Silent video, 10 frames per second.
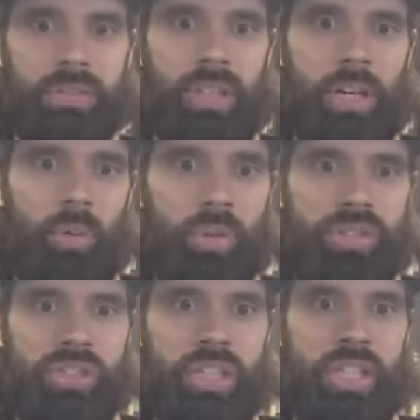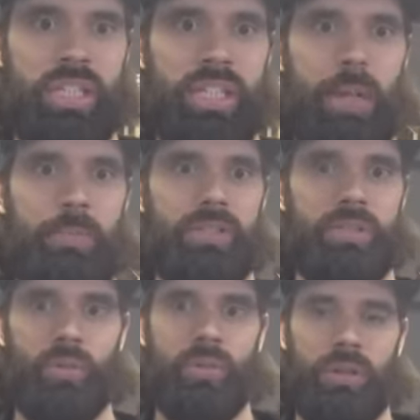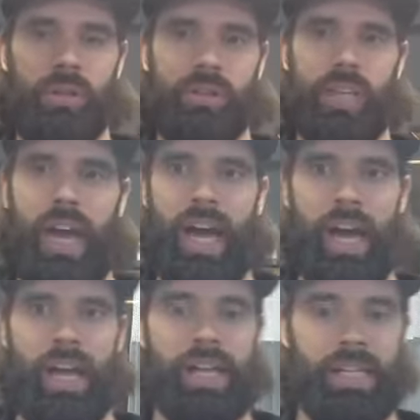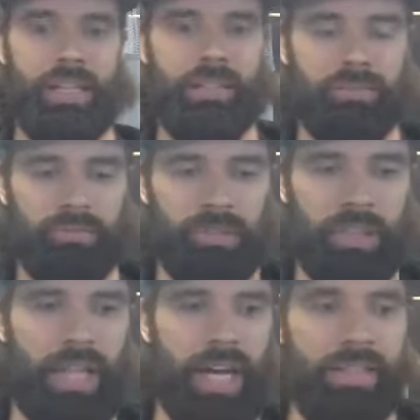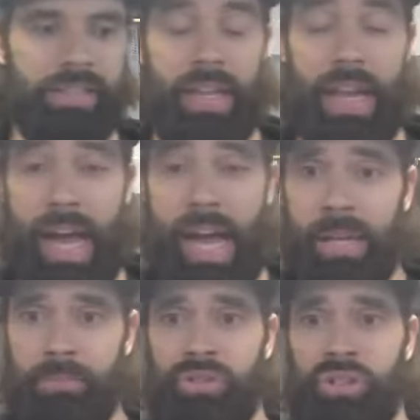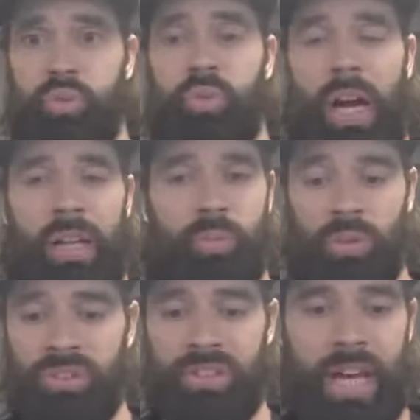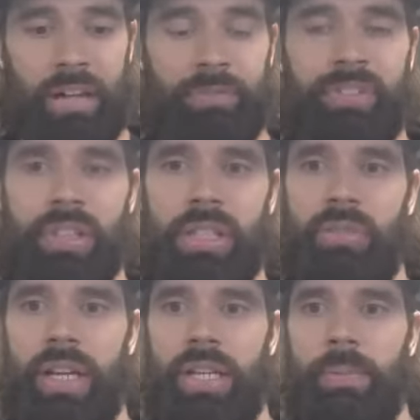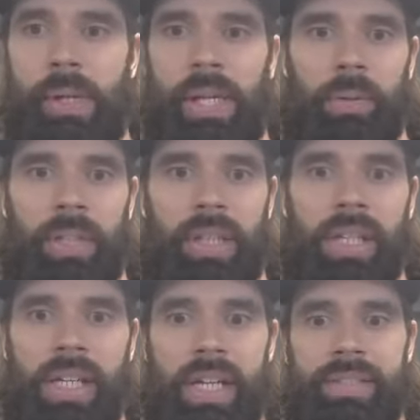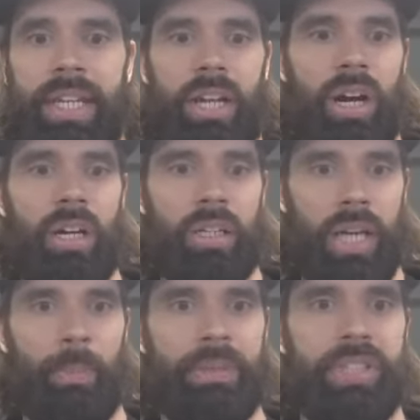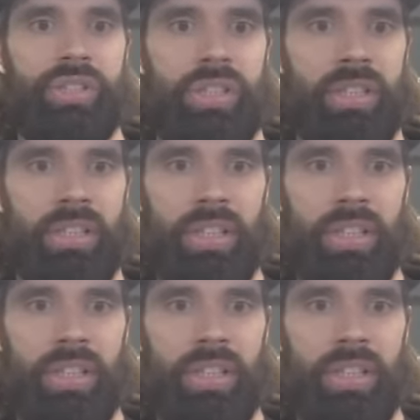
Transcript: You know, when she came into the world, I realized that I was not physically ready to be able to take on a competition